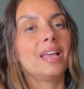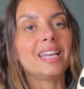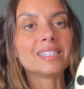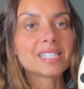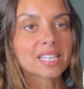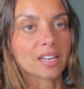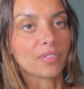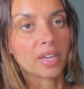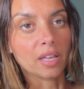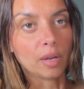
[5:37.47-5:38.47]

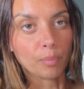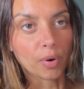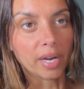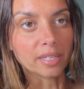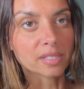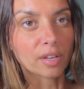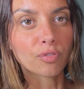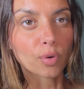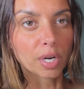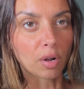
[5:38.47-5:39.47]
insignificant in price, like
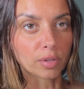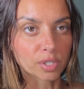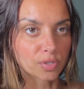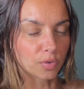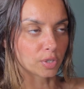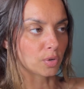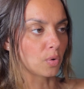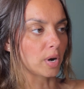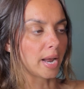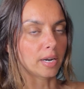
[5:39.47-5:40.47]
$40 for a
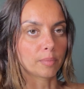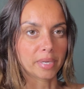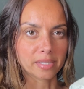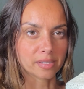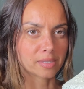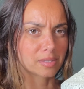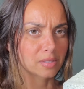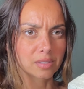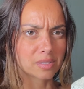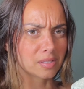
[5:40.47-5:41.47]
decor item is
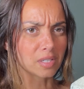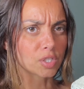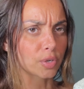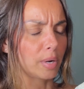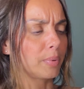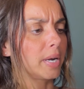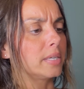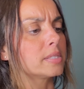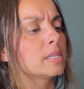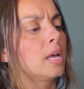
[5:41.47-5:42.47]
such a great
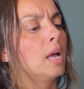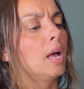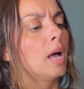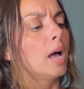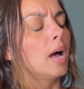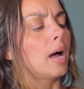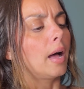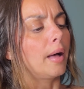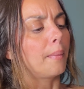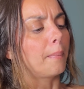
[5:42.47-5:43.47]
price.
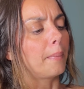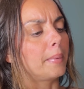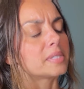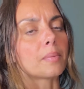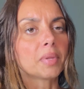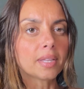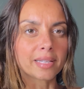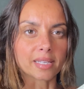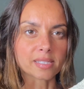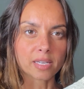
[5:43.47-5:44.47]
Something
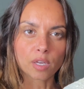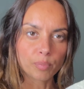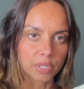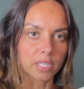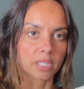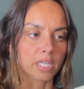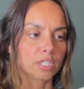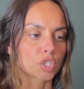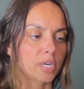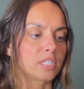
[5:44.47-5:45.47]
like this can
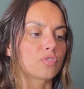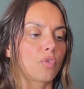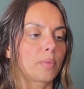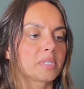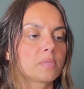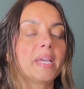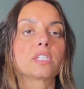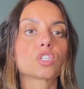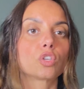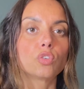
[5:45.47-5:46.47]
completely transform a
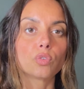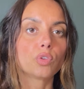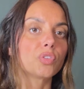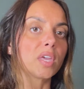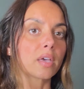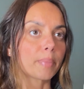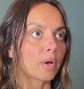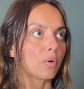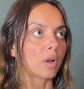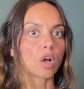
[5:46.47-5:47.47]
space. So you think
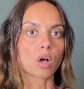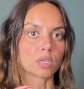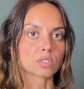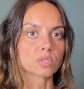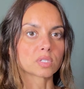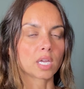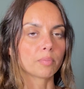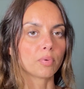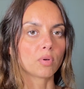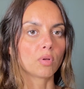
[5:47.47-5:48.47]
about a console
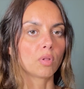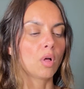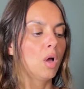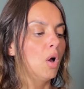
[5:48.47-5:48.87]
table